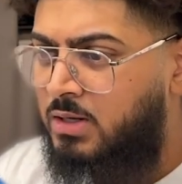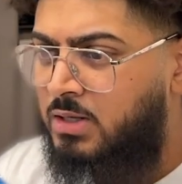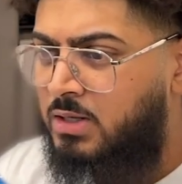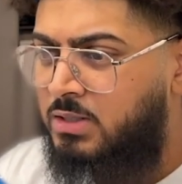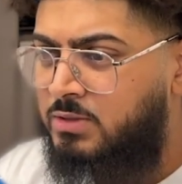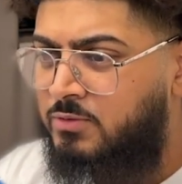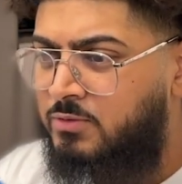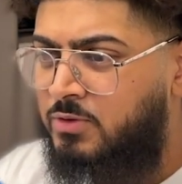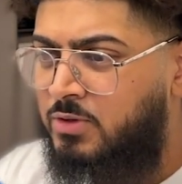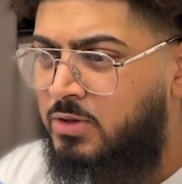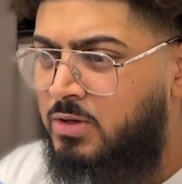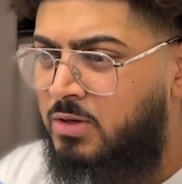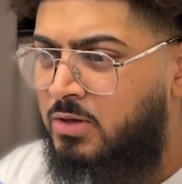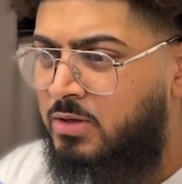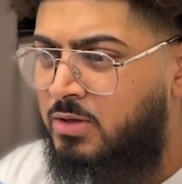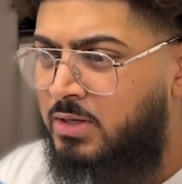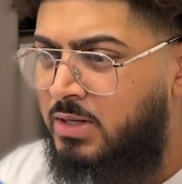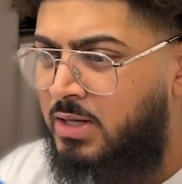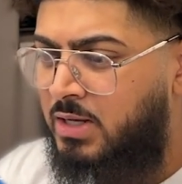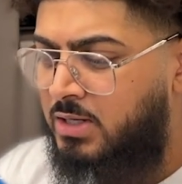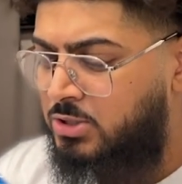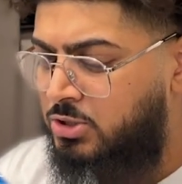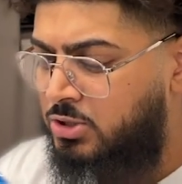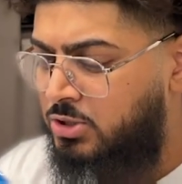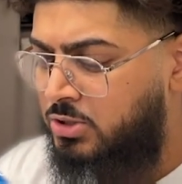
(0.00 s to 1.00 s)
As for the card
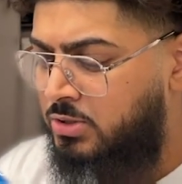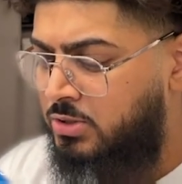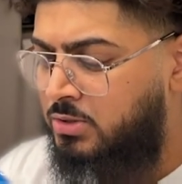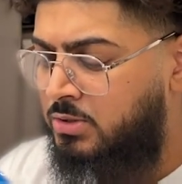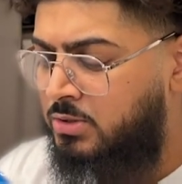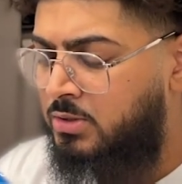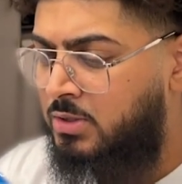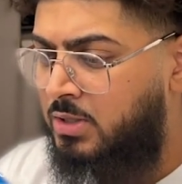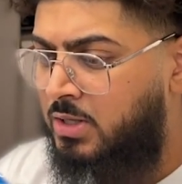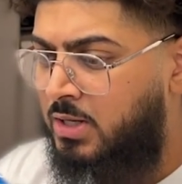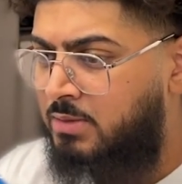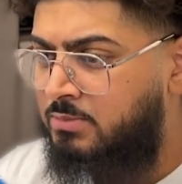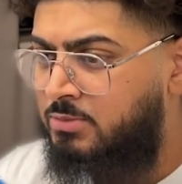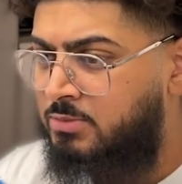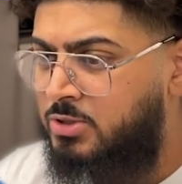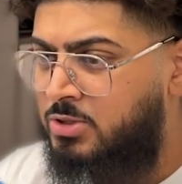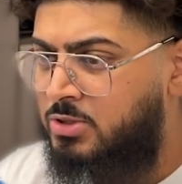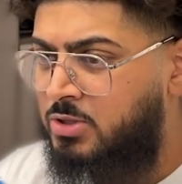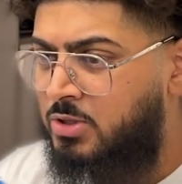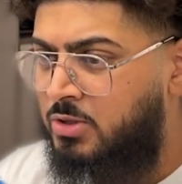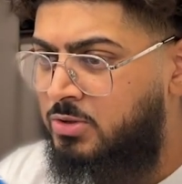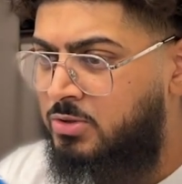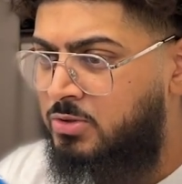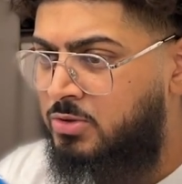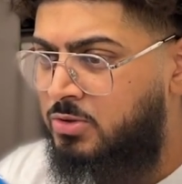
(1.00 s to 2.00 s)
action, I'm just
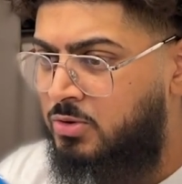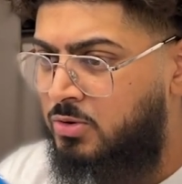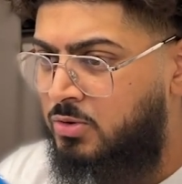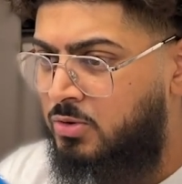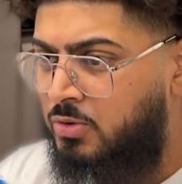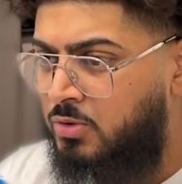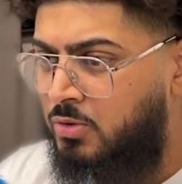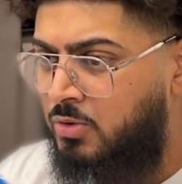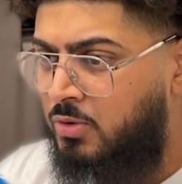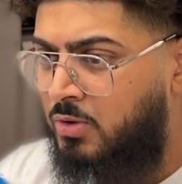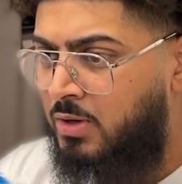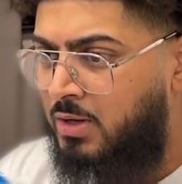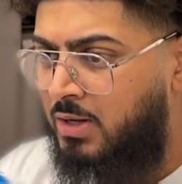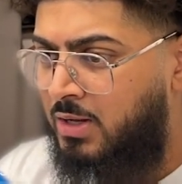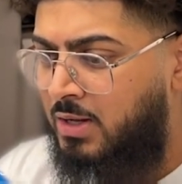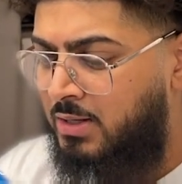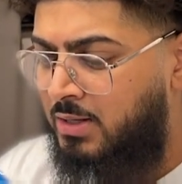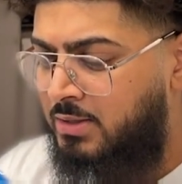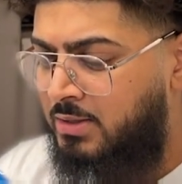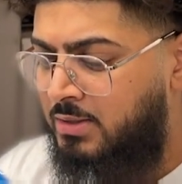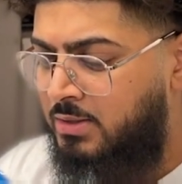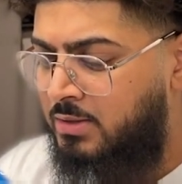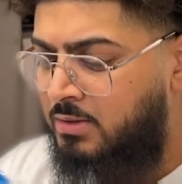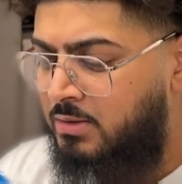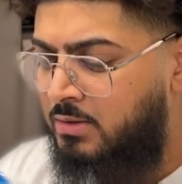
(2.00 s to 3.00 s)
going to
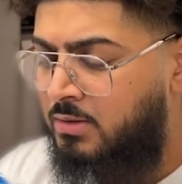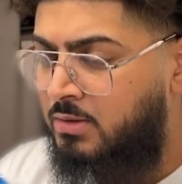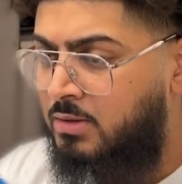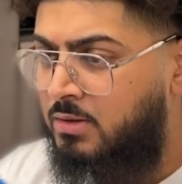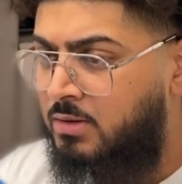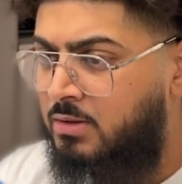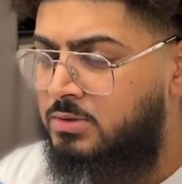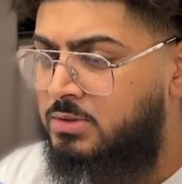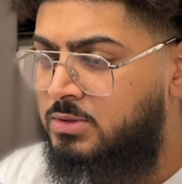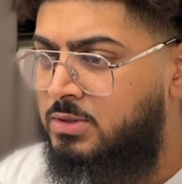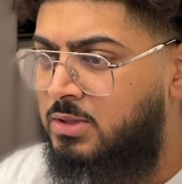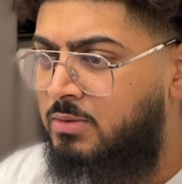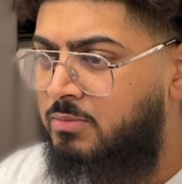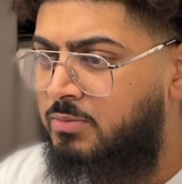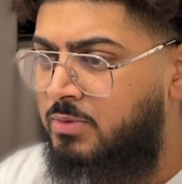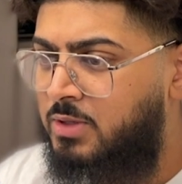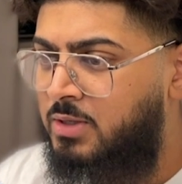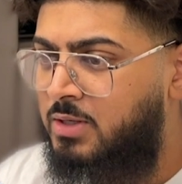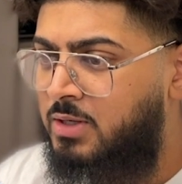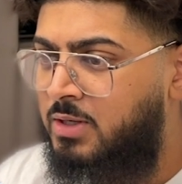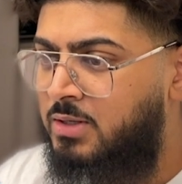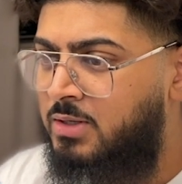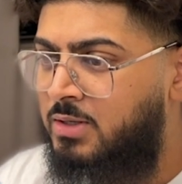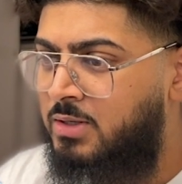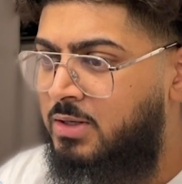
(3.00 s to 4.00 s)
add in
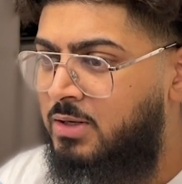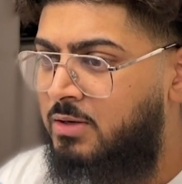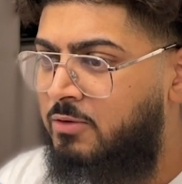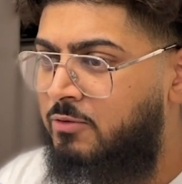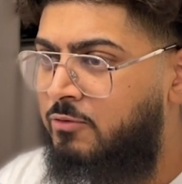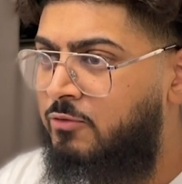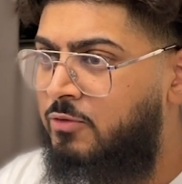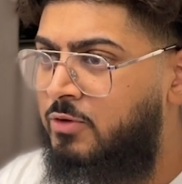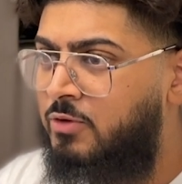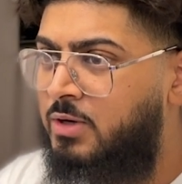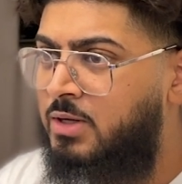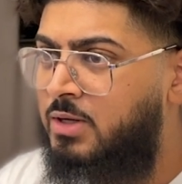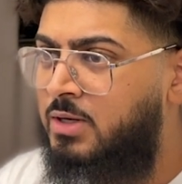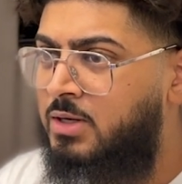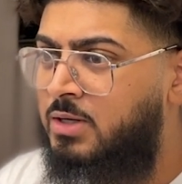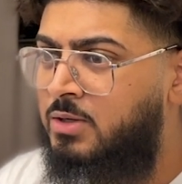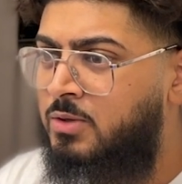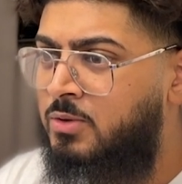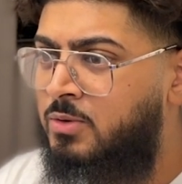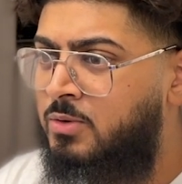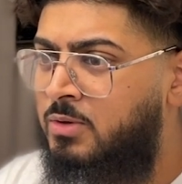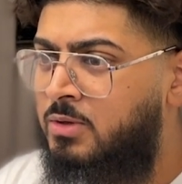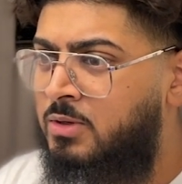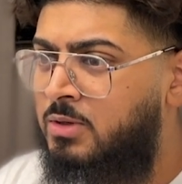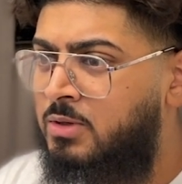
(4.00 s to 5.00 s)
something in here for
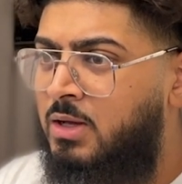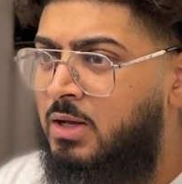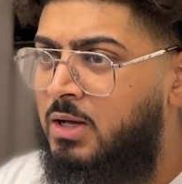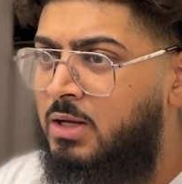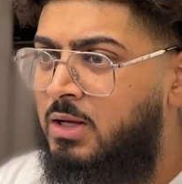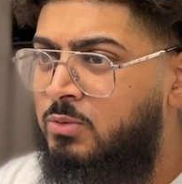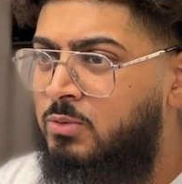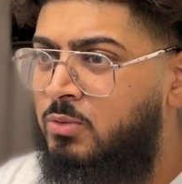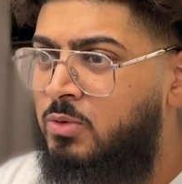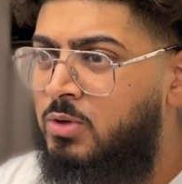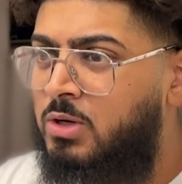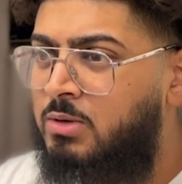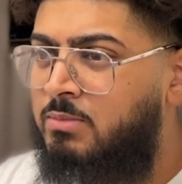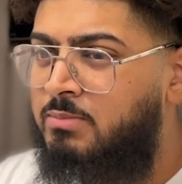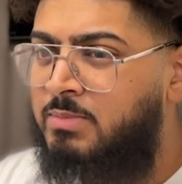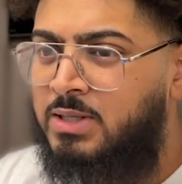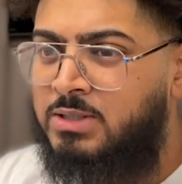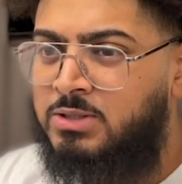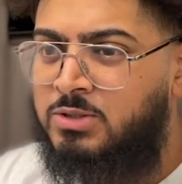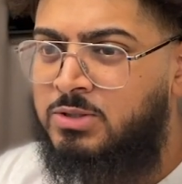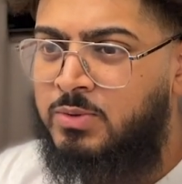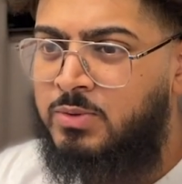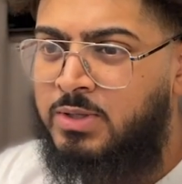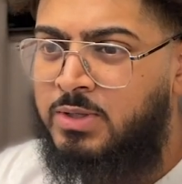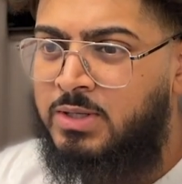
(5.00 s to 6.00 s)
now, and we'll come
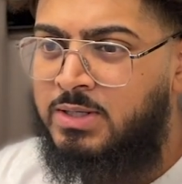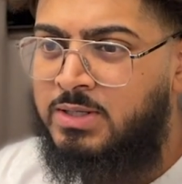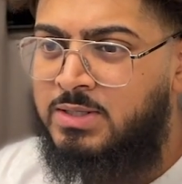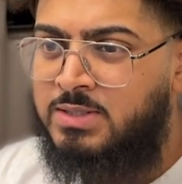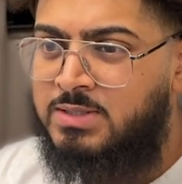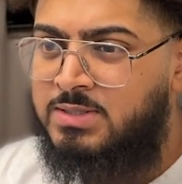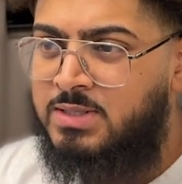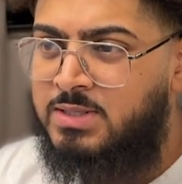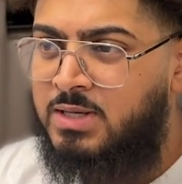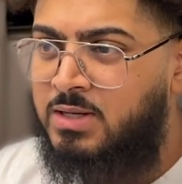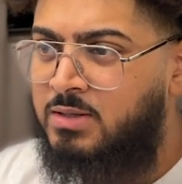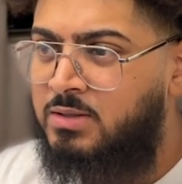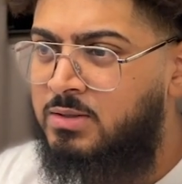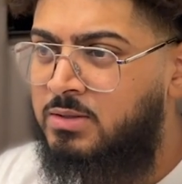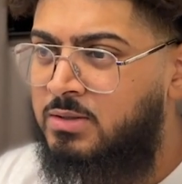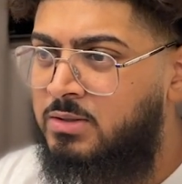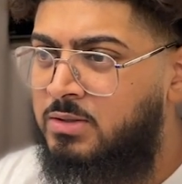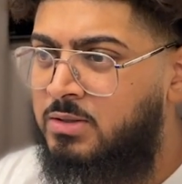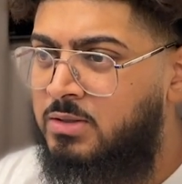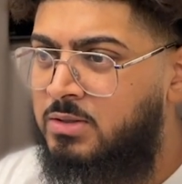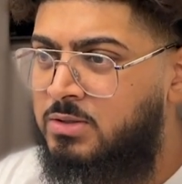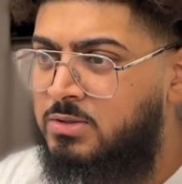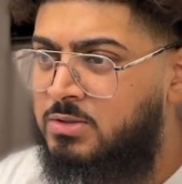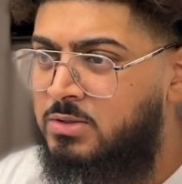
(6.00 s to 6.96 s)
back to it in a second.